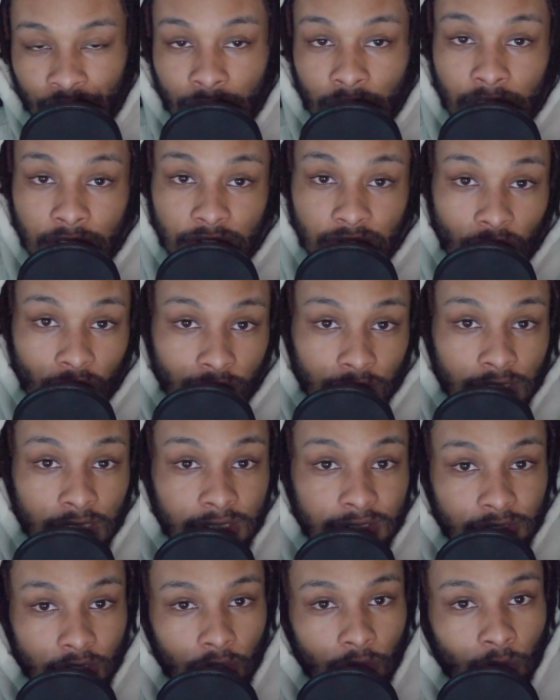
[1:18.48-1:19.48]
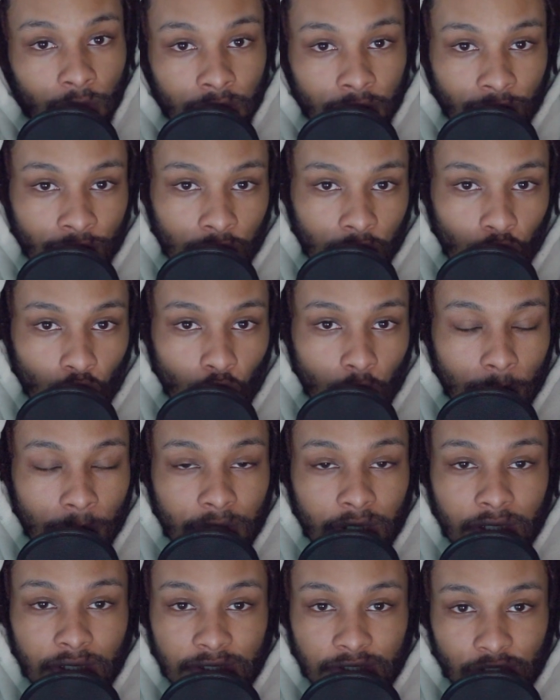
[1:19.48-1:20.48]
So to start with the video, I'm
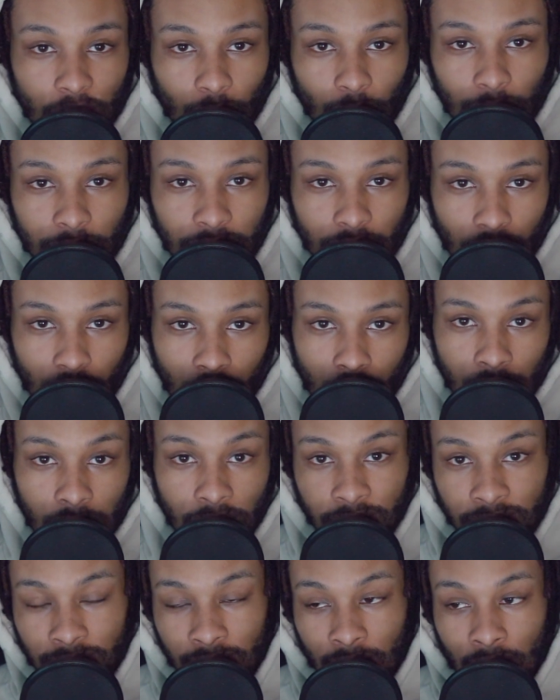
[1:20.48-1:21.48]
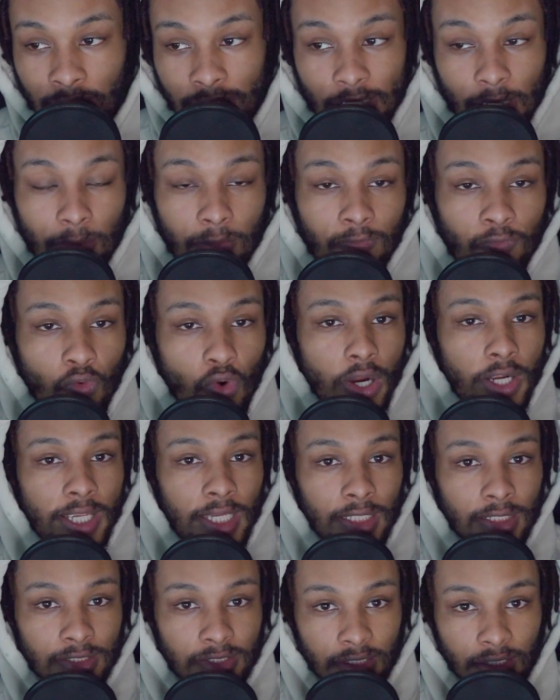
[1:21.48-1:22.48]
going to start with the cons. Now, before I get
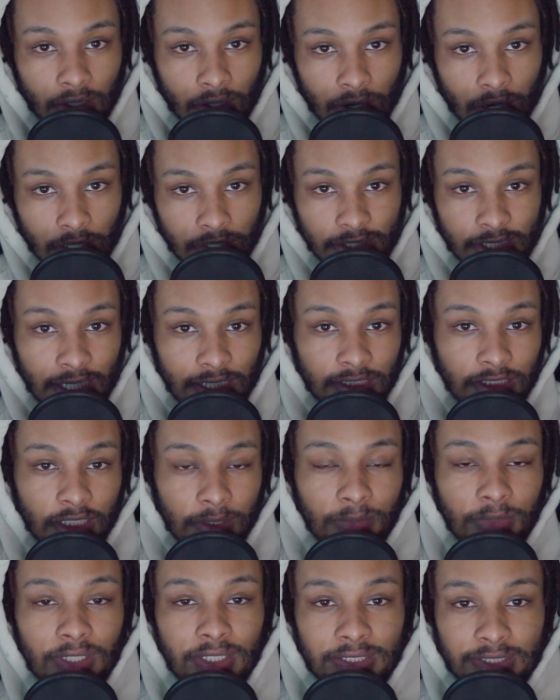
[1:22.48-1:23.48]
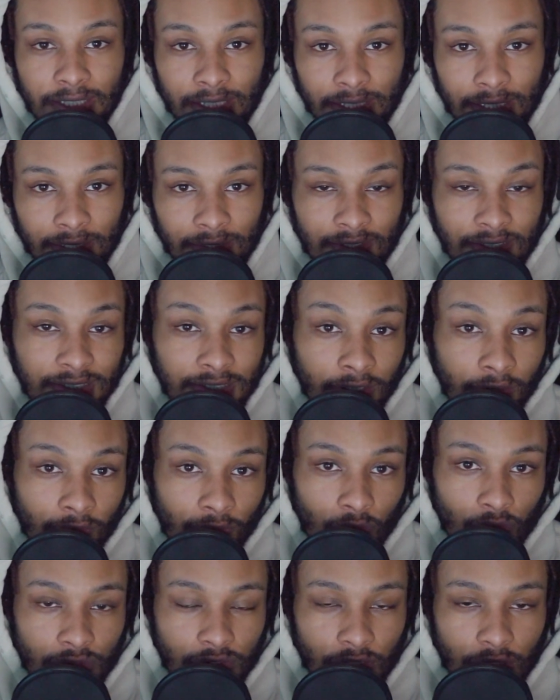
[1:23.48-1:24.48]
into the cons, actually, I'm going to say that these
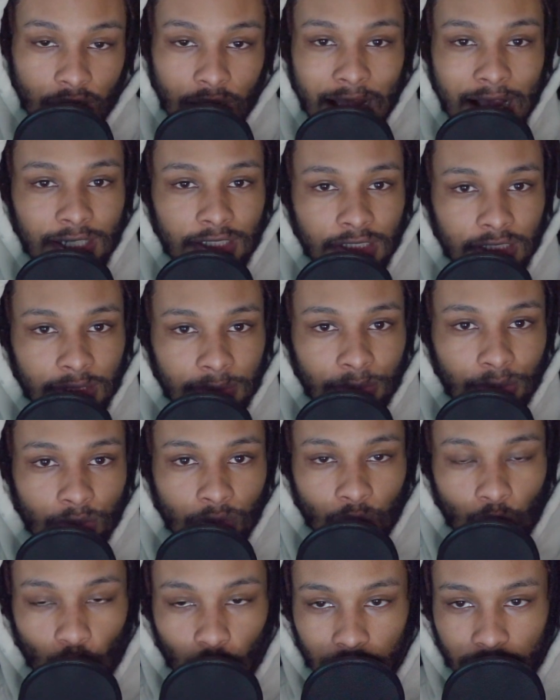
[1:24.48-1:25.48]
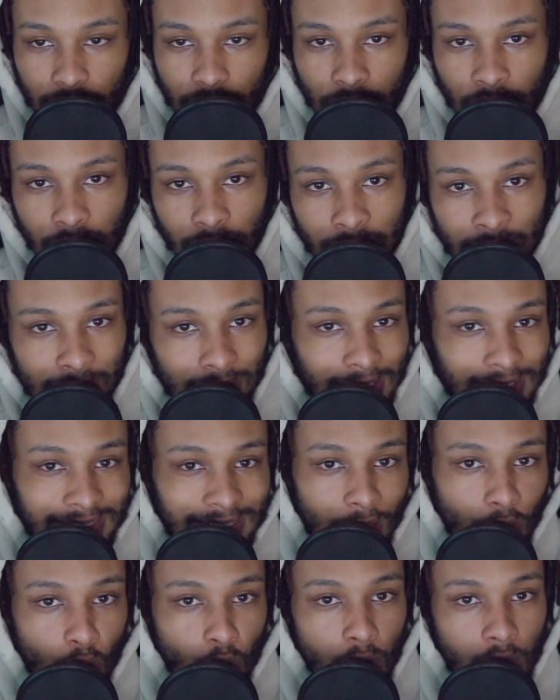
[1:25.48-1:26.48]
earphones are actually really good. Like, the
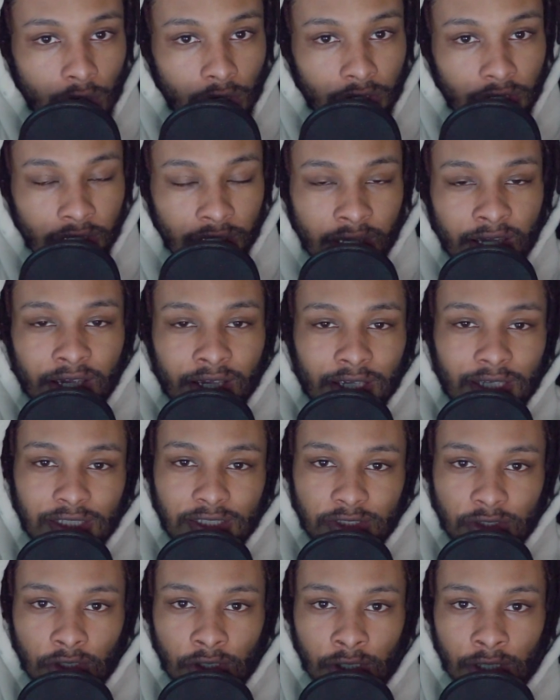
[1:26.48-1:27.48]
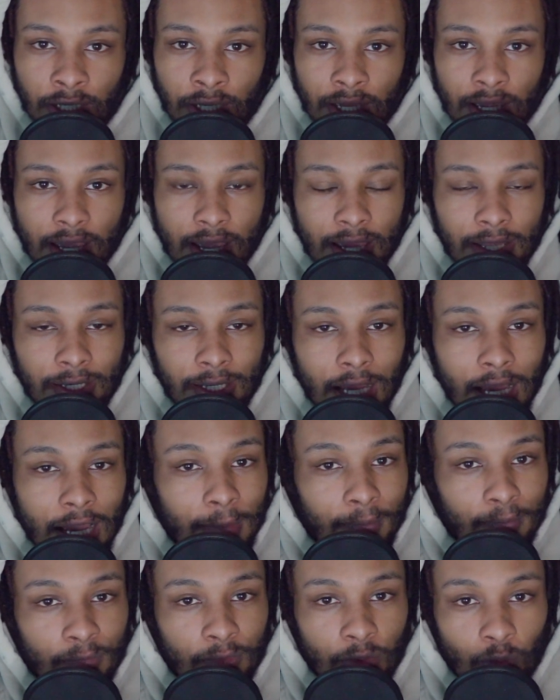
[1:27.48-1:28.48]
sound quality is good. And
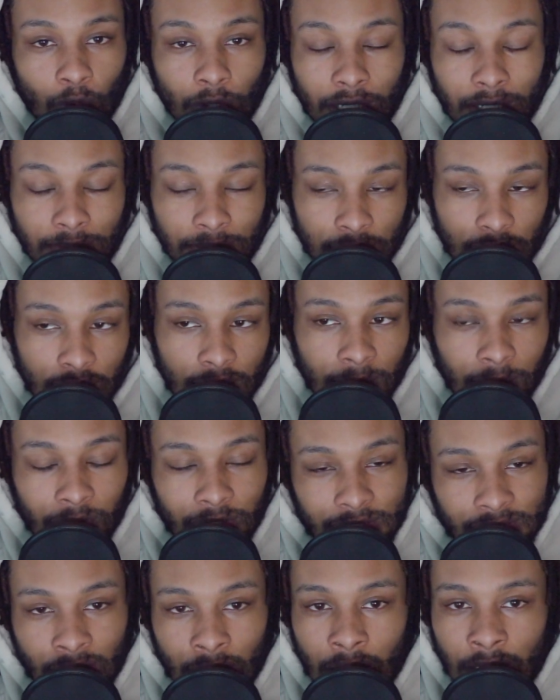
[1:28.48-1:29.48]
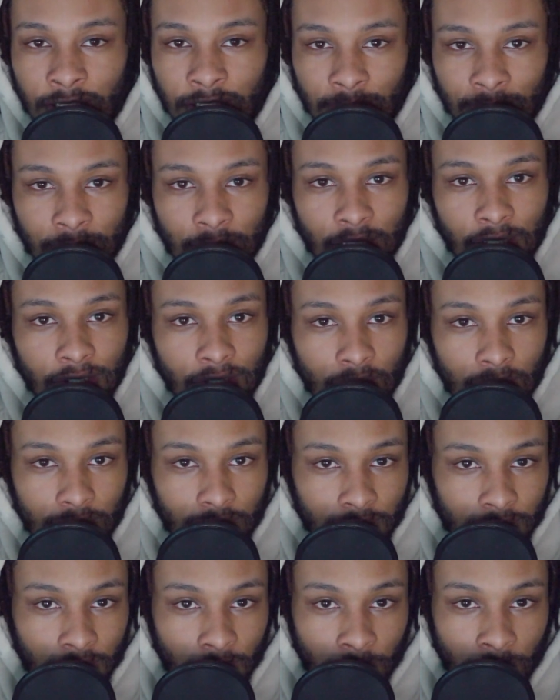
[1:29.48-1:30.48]
when I'm talking about these cons, I'm not
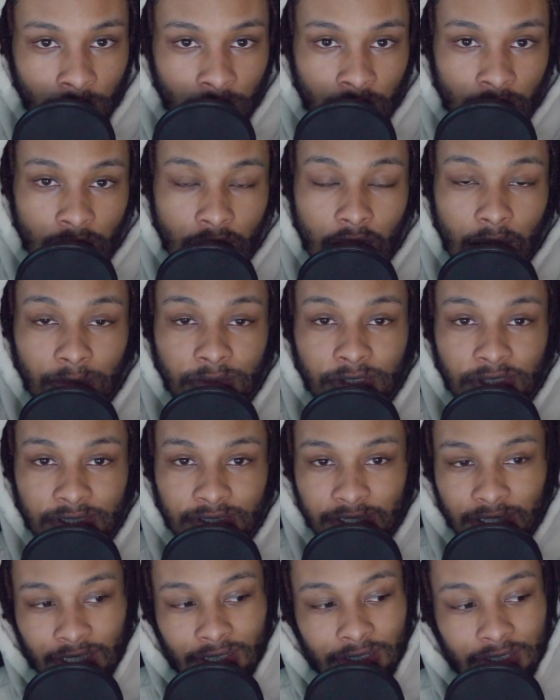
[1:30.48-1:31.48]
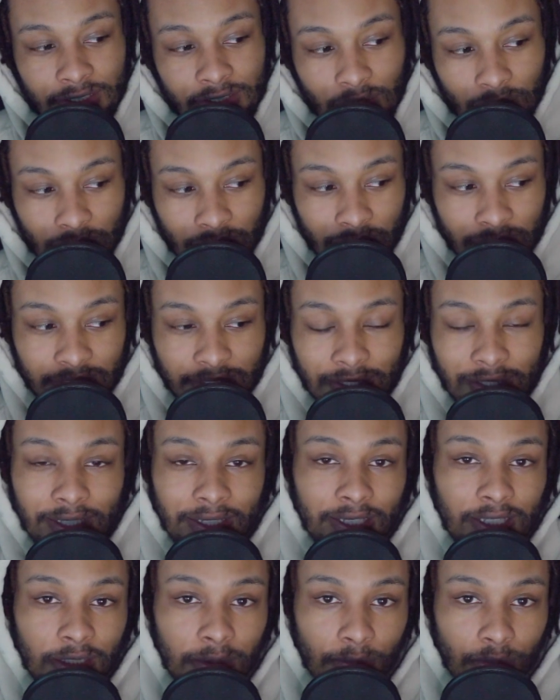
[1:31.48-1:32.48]
knocking them. I'm just saying these are things that they
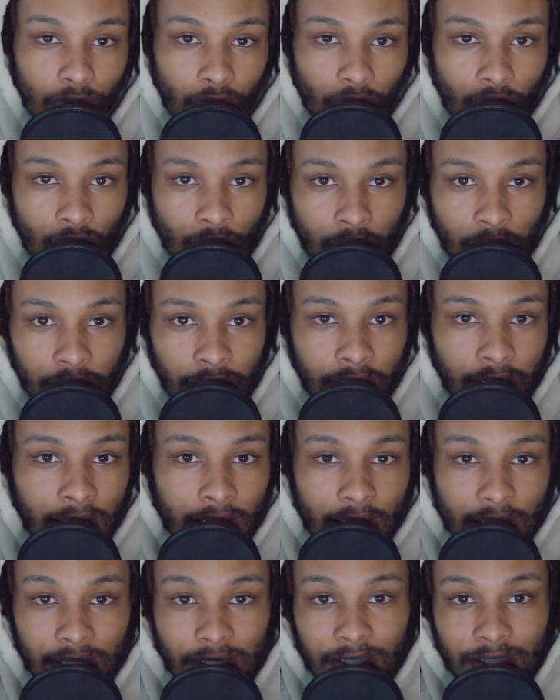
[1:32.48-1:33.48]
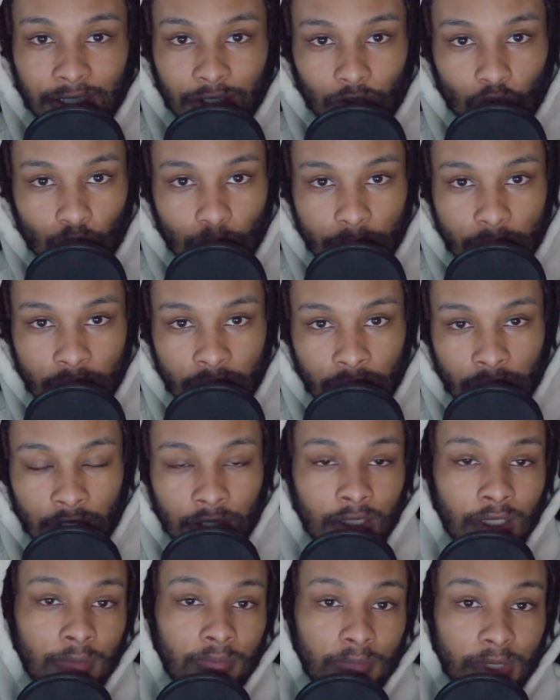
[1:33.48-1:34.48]
can improve on and they can do better,
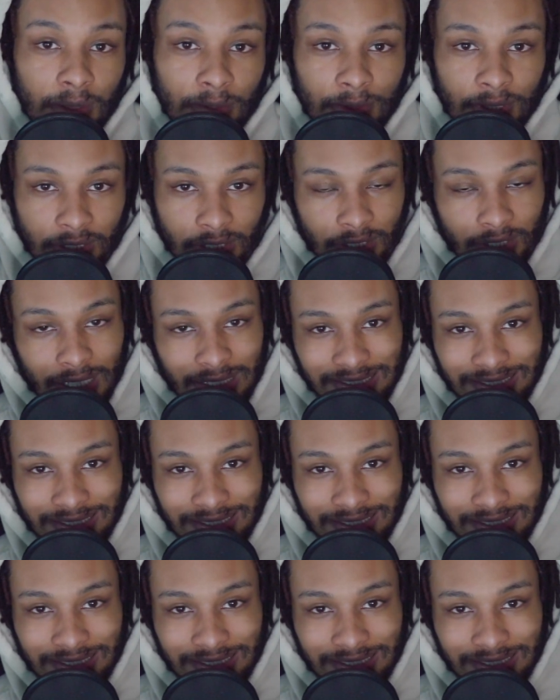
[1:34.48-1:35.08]
maybe in the next